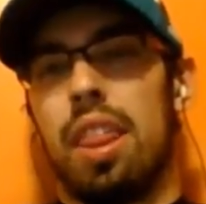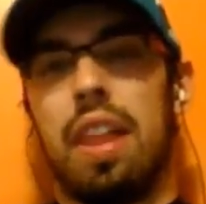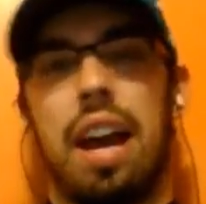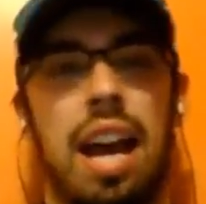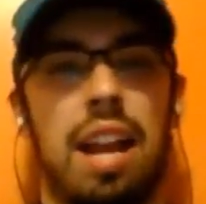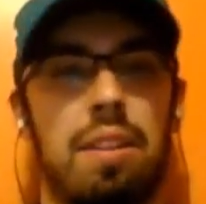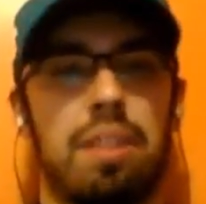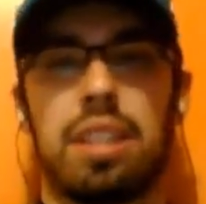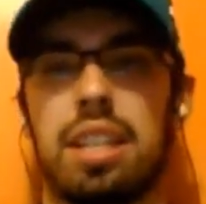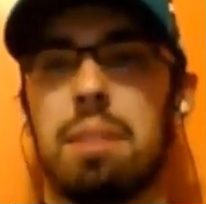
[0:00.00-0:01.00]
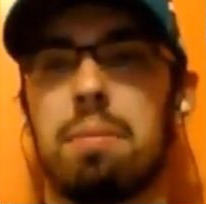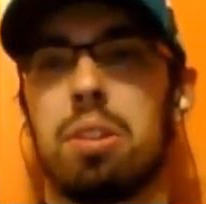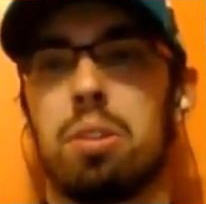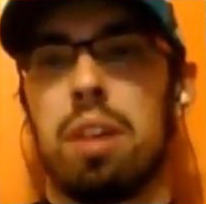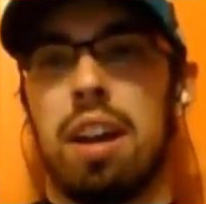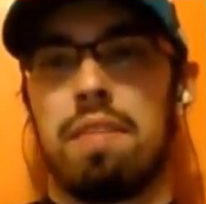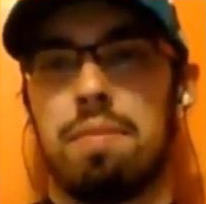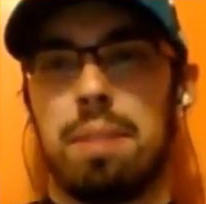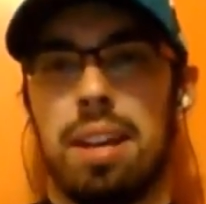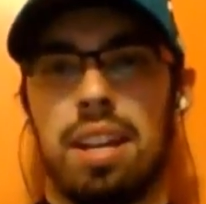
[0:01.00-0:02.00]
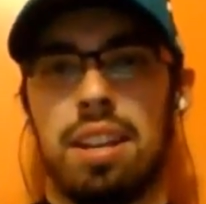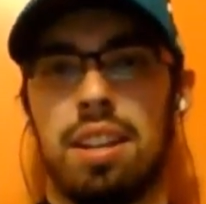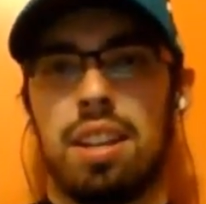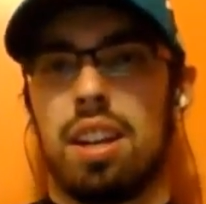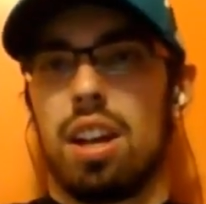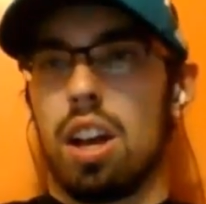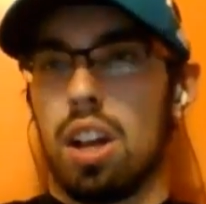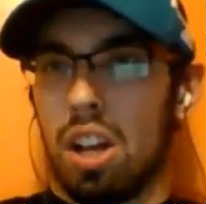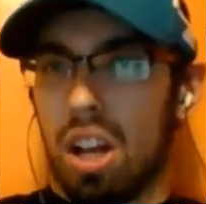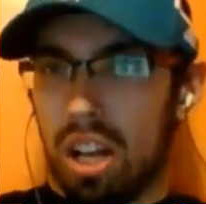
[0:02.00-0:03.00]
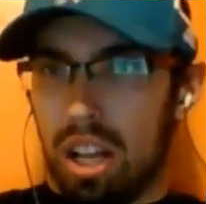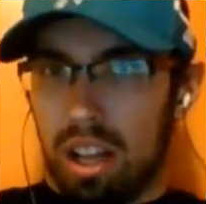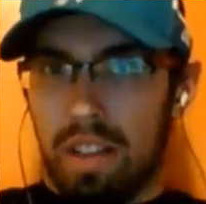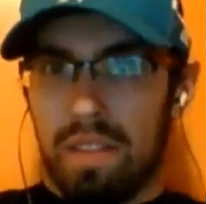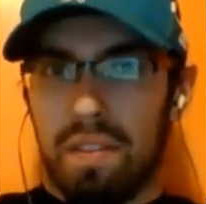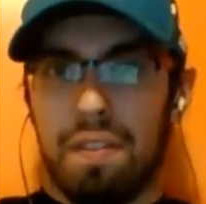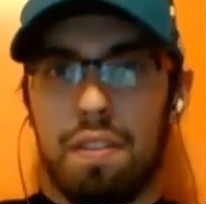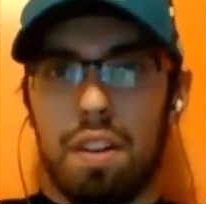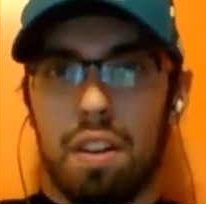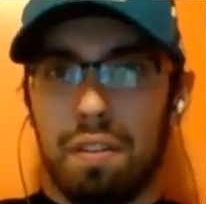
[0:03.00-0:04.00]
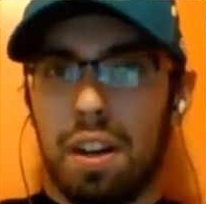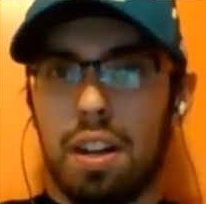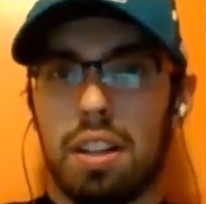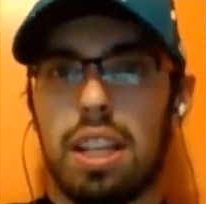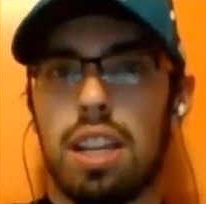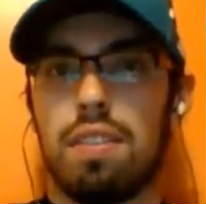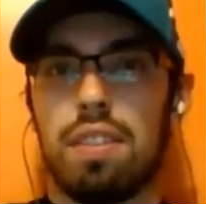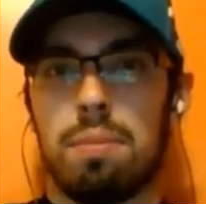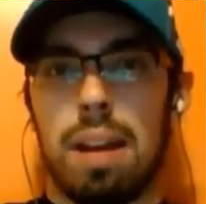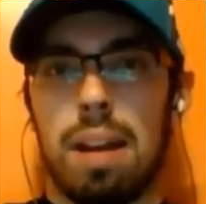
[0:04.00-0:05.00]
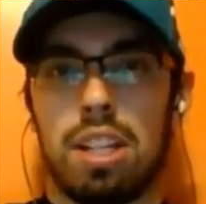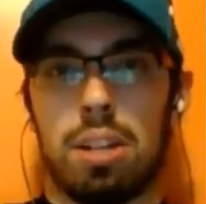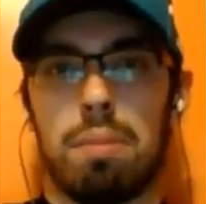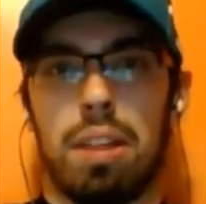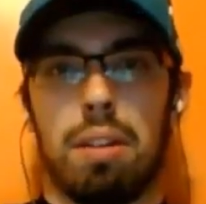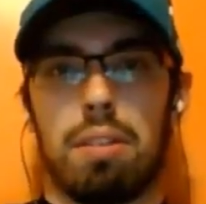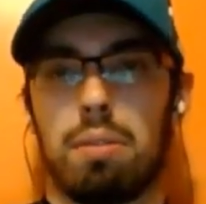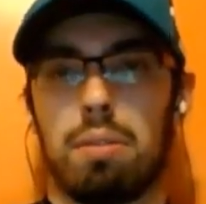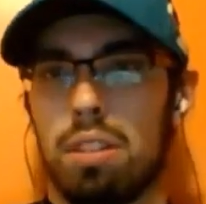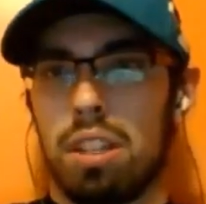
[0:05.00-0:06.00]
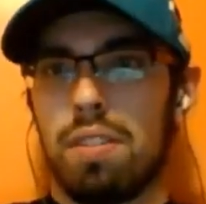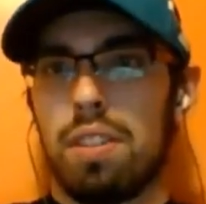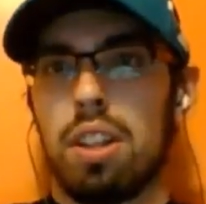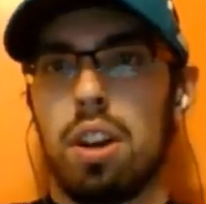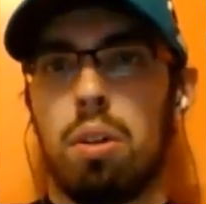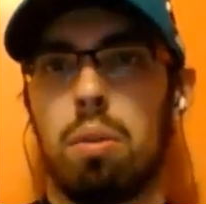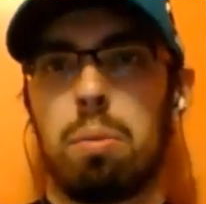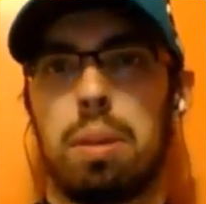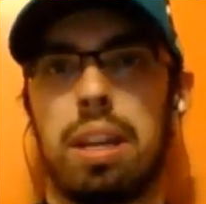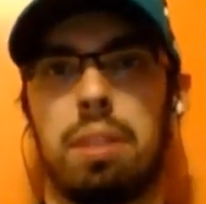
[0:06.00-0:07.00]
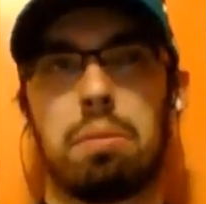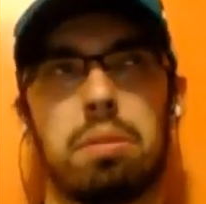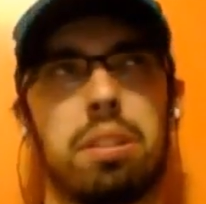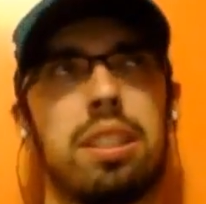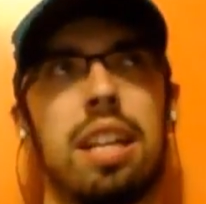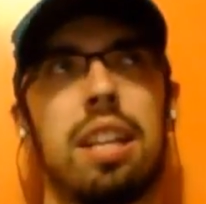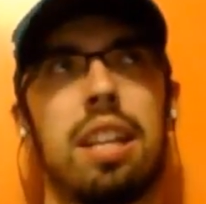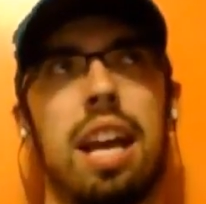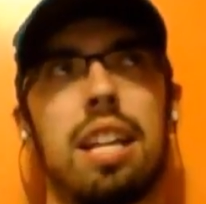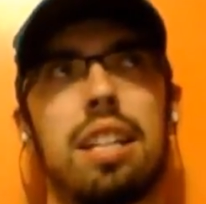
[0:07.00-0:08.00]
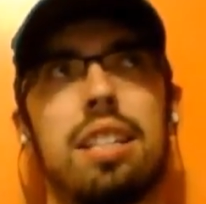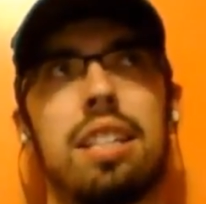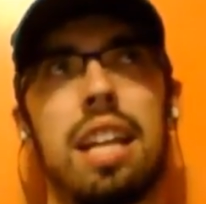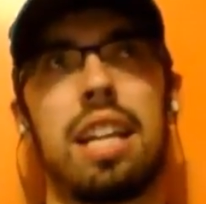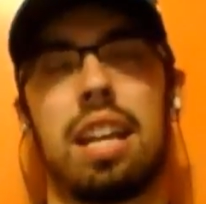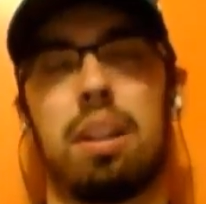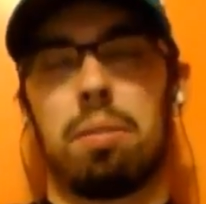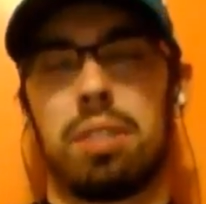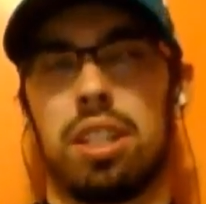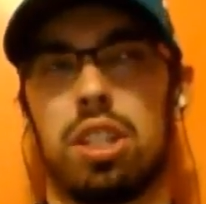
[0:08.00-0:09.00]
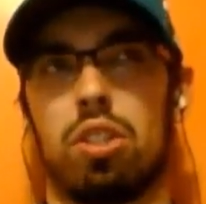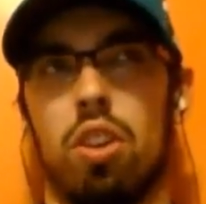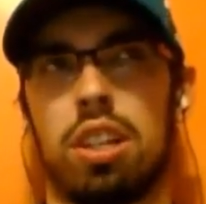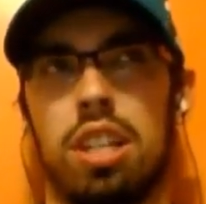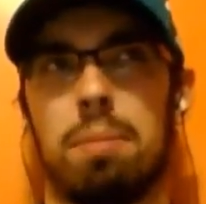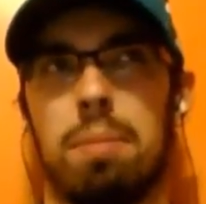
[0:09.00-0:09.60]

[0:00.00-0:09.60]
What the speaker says: That seemed to have been a fairly even matchup. That even though we said that San Diego wasn't a strong team